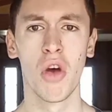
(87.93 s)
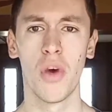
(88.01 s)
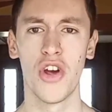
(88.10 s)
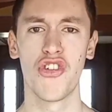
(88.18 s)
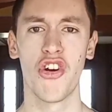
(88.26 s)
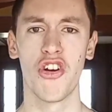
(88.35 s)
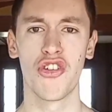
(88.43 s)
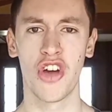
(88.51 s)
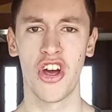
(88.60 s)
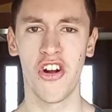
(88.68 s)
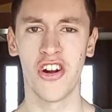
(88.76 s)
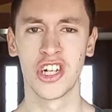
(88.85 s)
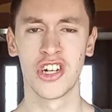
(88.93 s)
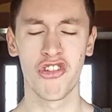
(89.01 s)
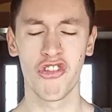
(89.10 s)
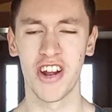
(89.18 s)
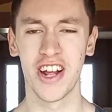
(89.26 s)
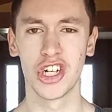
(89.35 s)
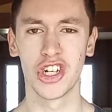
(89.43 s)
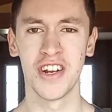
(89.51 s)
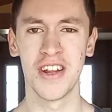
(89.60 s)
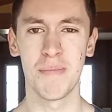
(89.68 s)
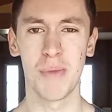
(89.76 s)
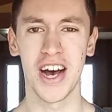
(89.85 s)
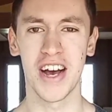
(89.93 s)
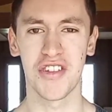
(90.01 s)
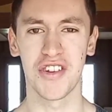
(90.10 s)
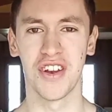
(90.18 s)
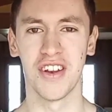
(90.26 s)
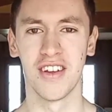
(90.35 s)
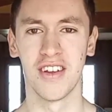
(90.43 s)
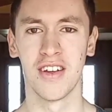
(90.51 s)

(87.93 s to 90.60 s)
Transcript: which are a cherished tradition in Boston.